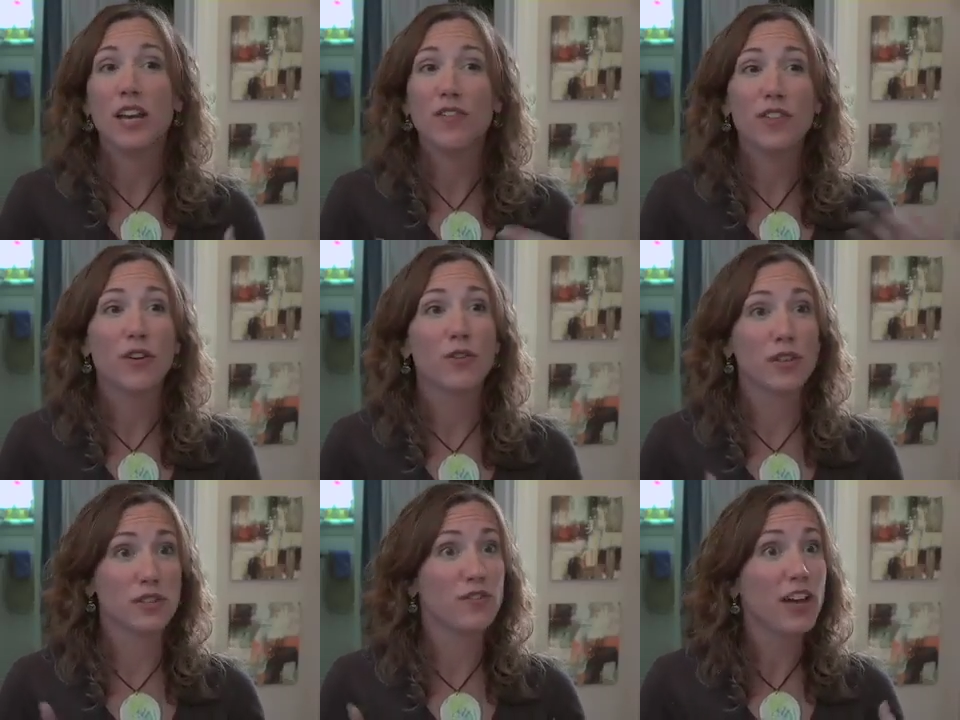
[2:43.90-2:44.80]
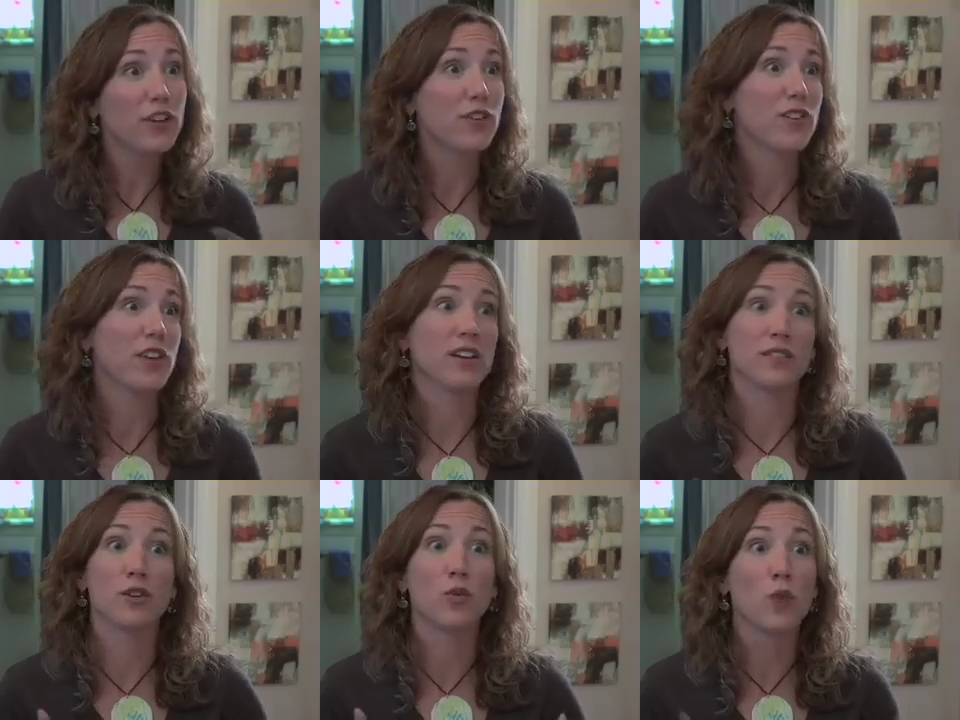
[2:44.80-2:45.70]
even though this failure thing
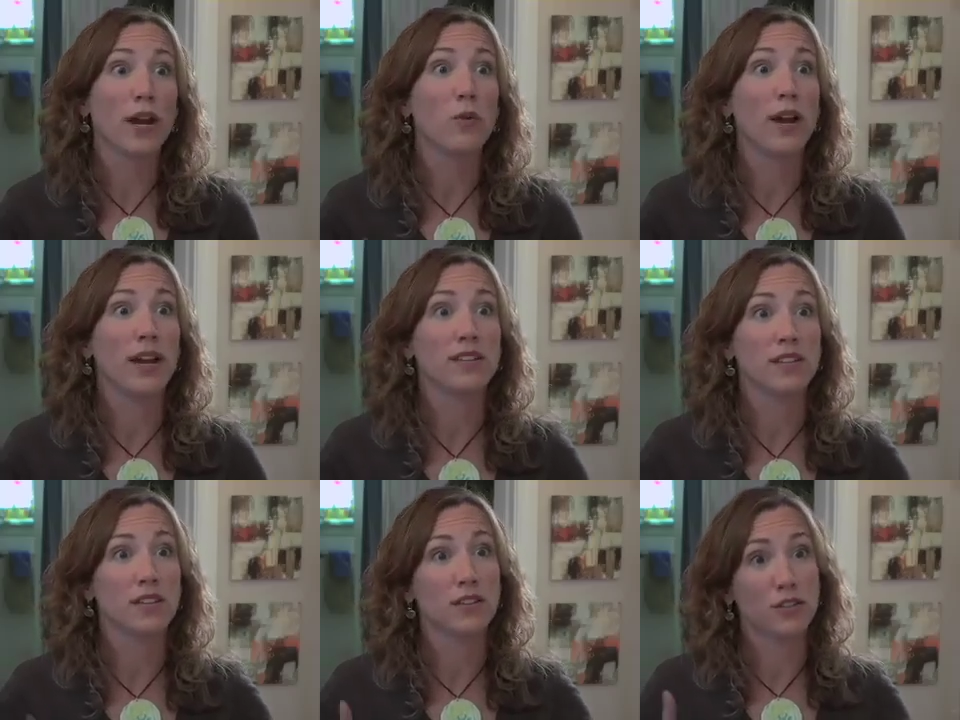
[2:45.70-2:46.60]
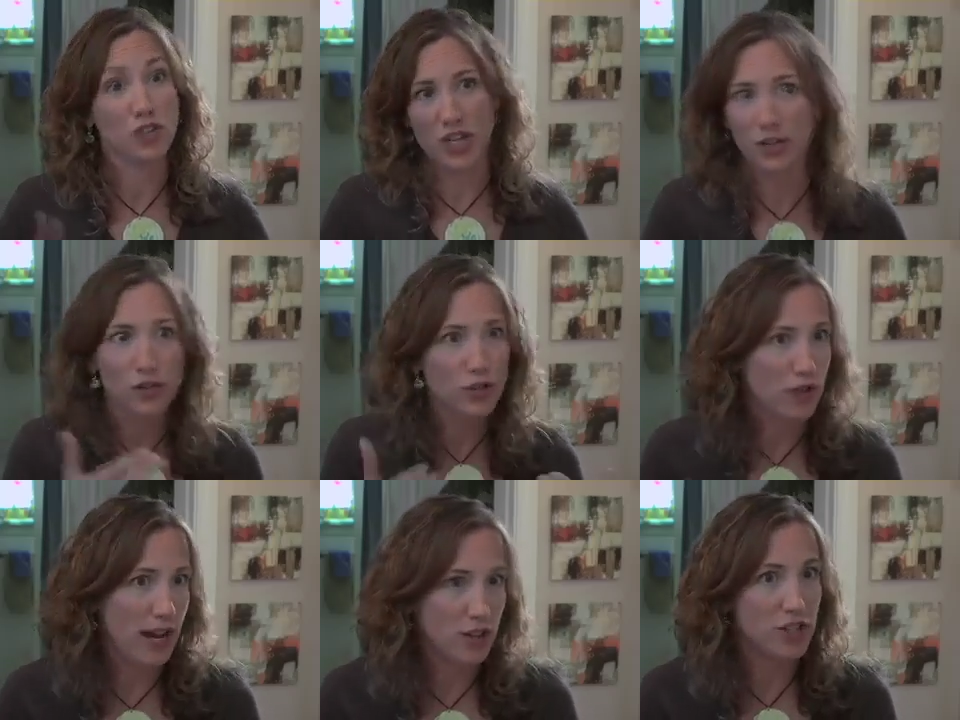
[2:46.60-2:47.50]
is a great way to change your
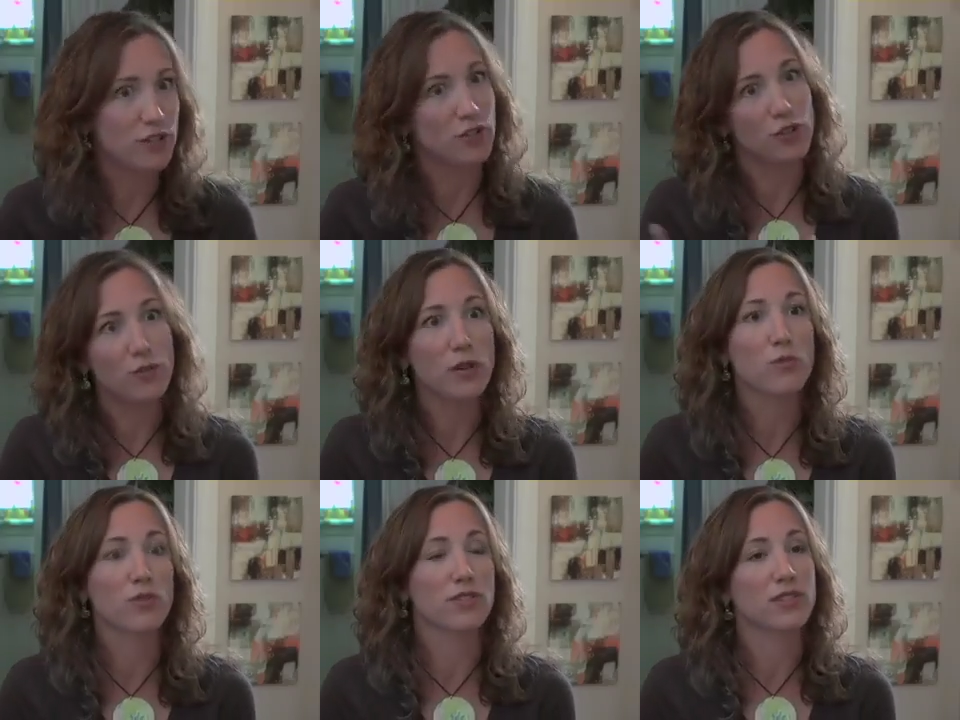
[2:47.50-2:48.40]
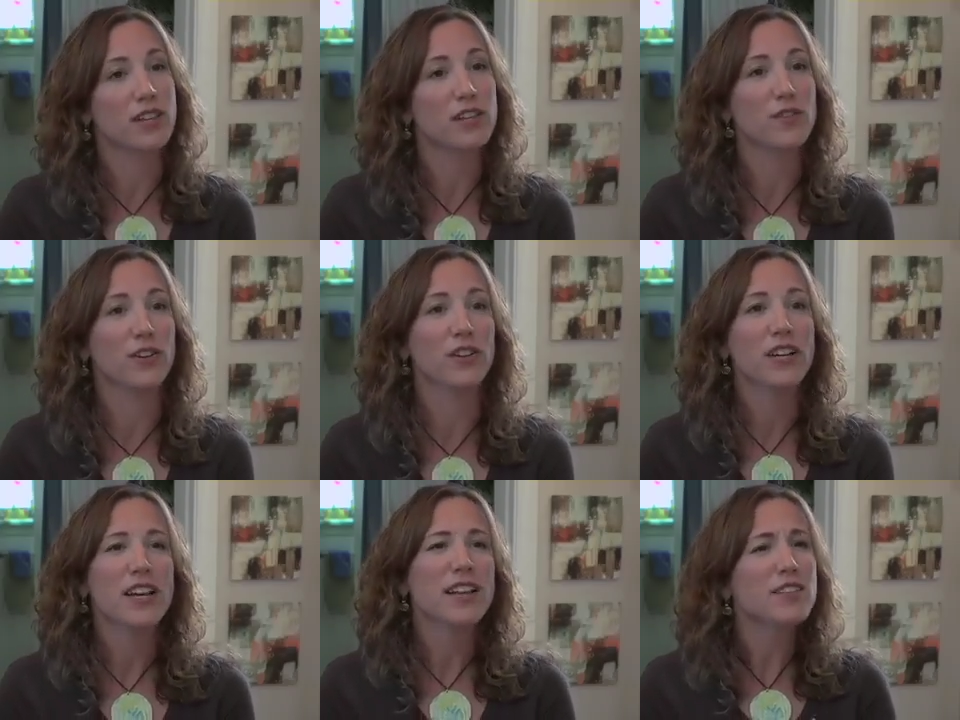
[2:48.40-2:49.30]
strategy so you can be more successful,
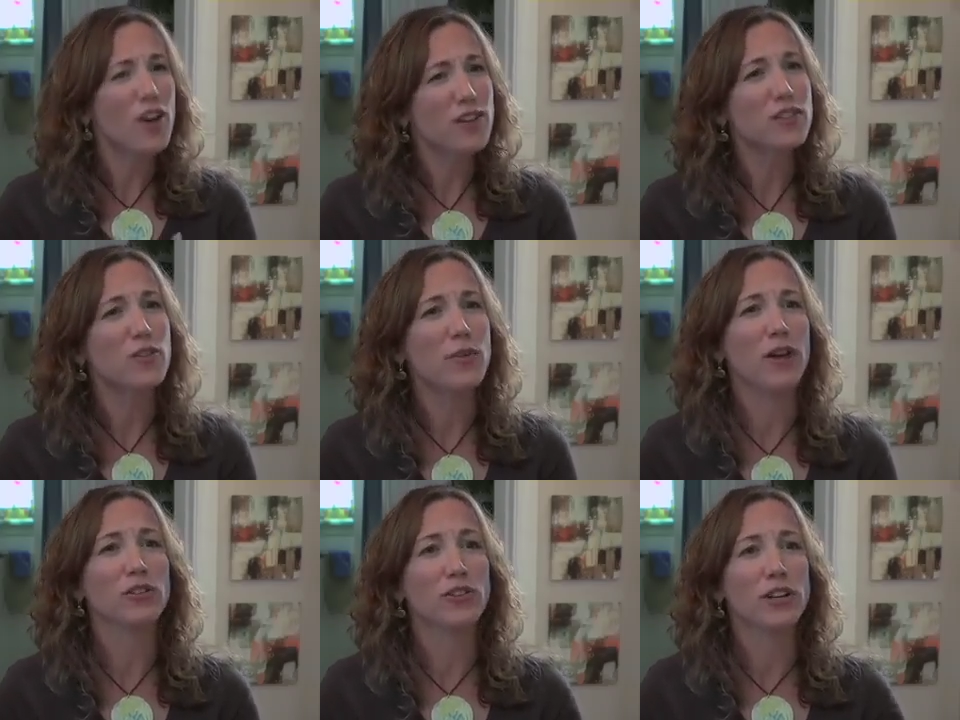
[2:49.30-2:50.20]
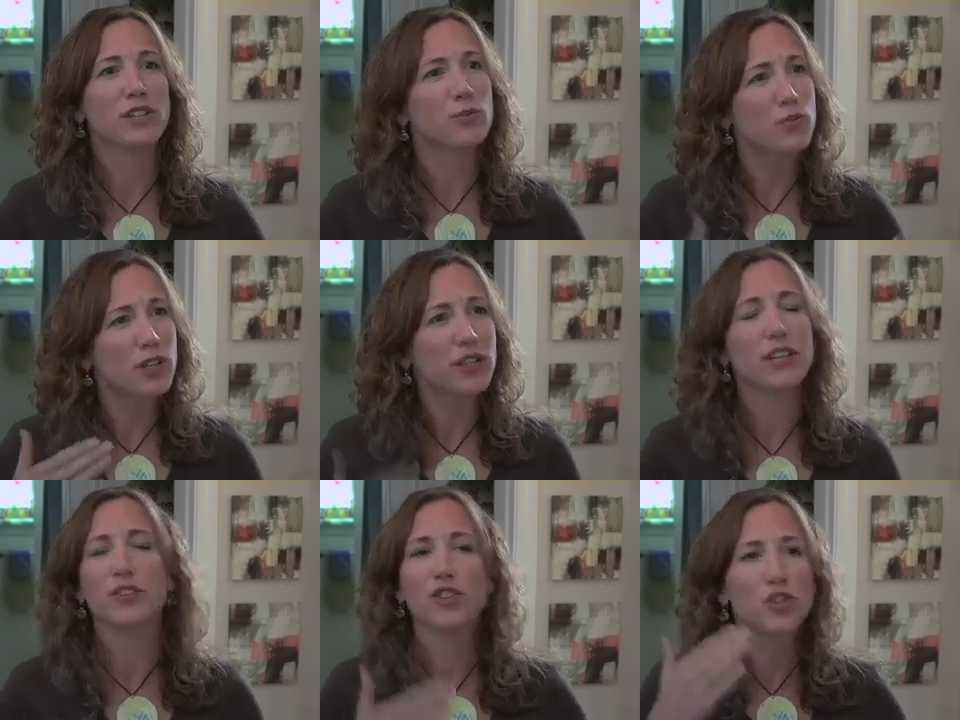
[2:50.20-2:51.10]
it's also about learning to
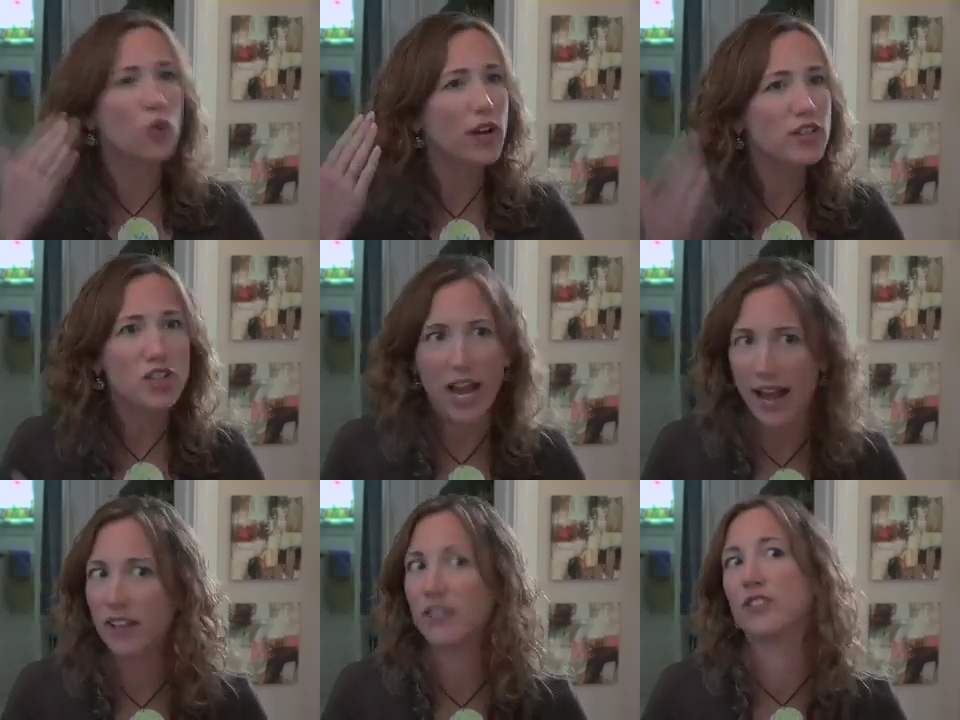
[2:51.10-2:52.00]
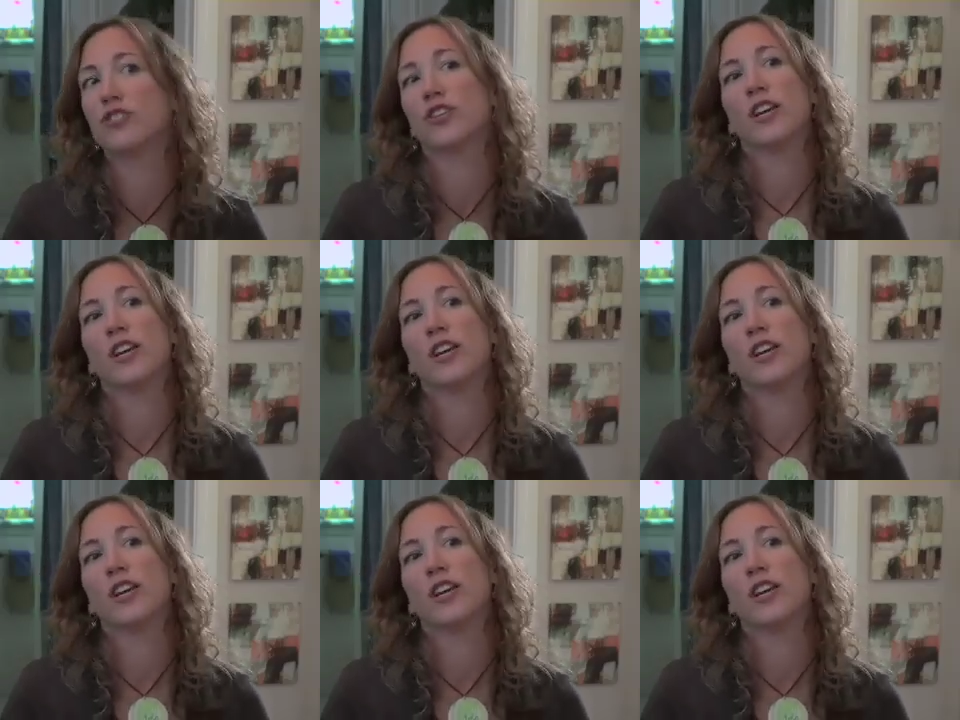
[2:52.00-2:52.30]
really enjoy challenge.